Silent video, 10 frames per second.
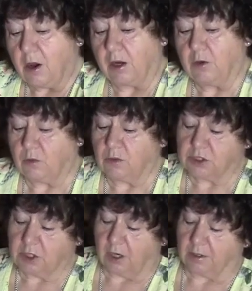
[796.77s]
An
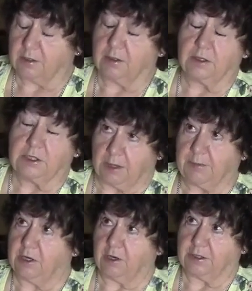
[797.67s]
old cotton
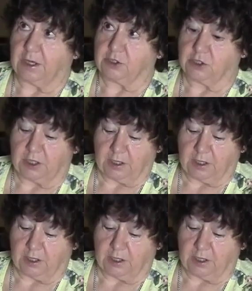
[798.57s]
tablecloth actually